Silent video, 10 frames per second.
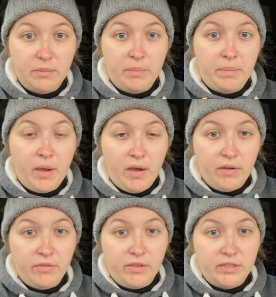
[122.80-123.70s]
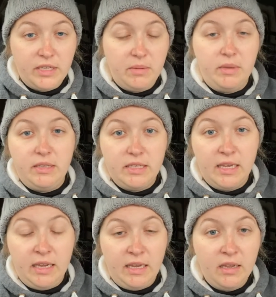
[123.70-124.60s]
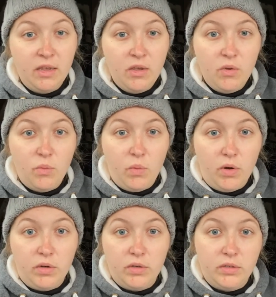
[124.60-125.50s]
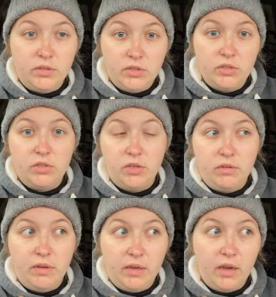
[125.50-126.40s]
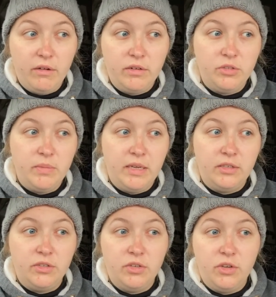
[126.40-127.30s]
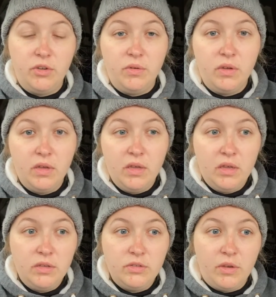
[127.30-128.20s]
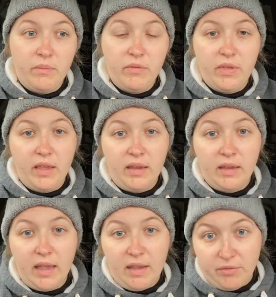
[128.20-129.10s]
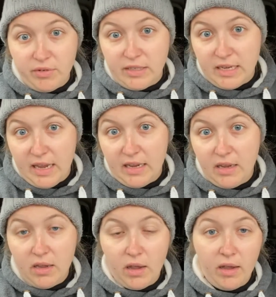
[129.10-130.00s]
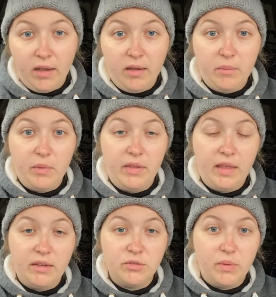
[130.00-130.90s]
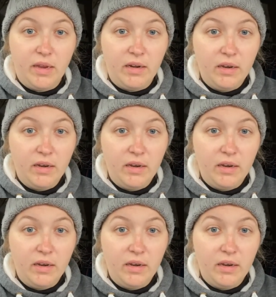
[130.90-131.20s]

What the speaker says: part of the CBT was to encourage me to do something every day, and that's when